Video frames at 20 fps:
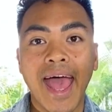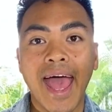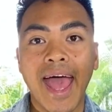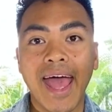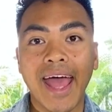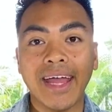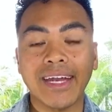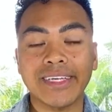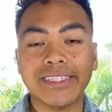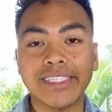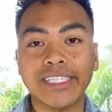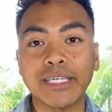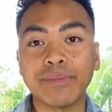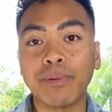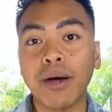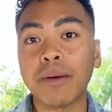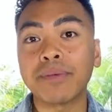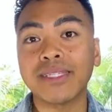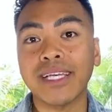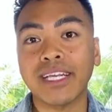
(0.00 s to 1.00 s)
and
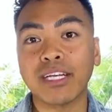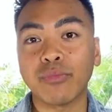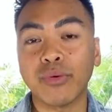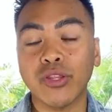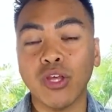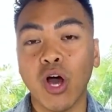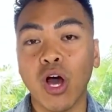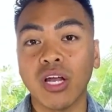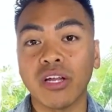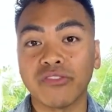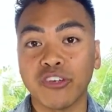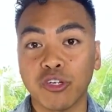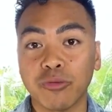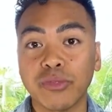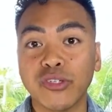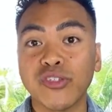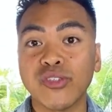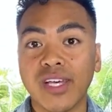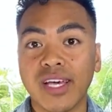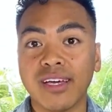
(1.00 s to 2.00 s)
keep updated with all of your
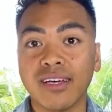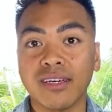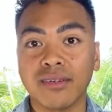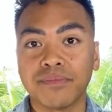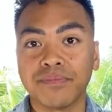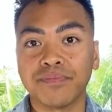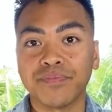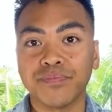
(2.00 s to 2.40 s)
music?